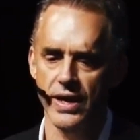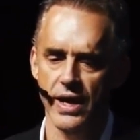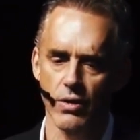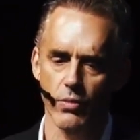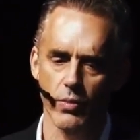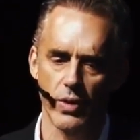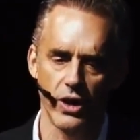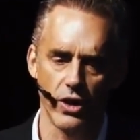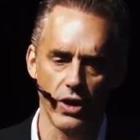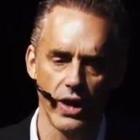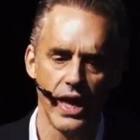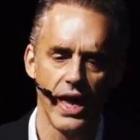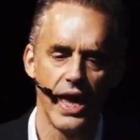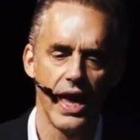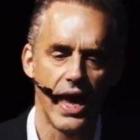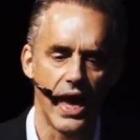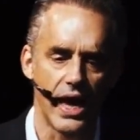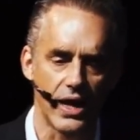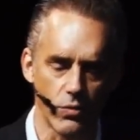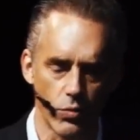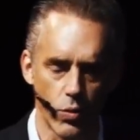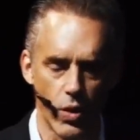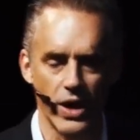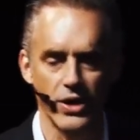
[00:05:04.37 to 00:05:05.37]
that well
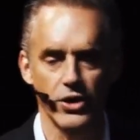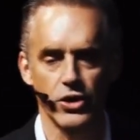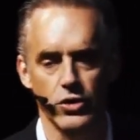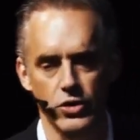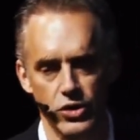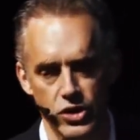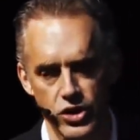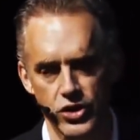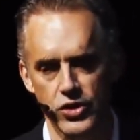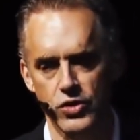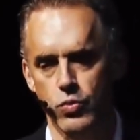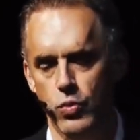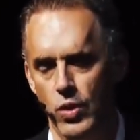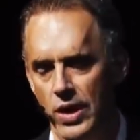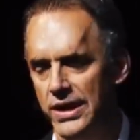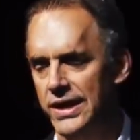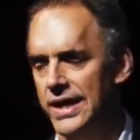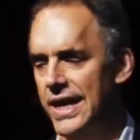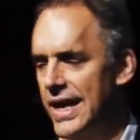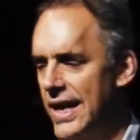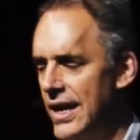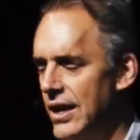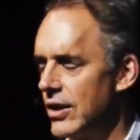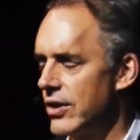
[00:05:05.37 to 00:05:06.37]
and wonder just what
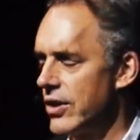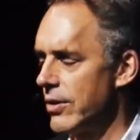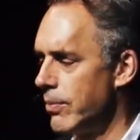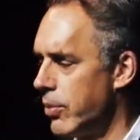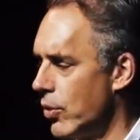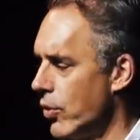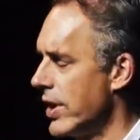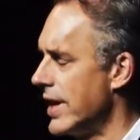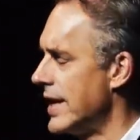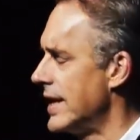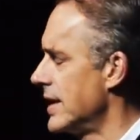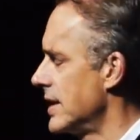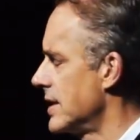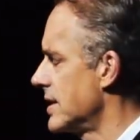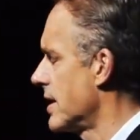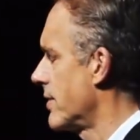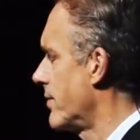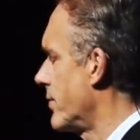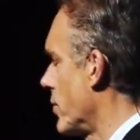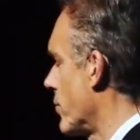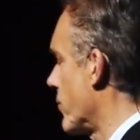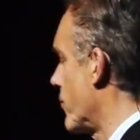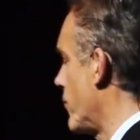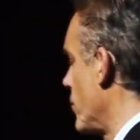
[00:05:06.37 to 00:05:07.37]
the hell the point is of your